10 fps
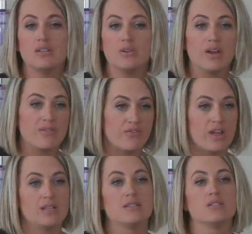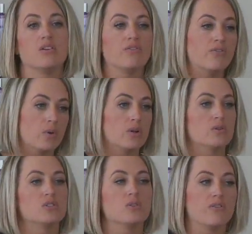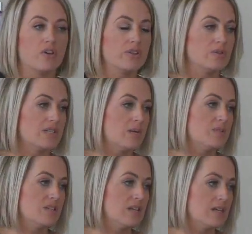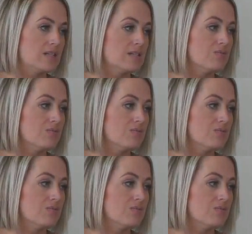you have events, you have photos, you have all those types of things.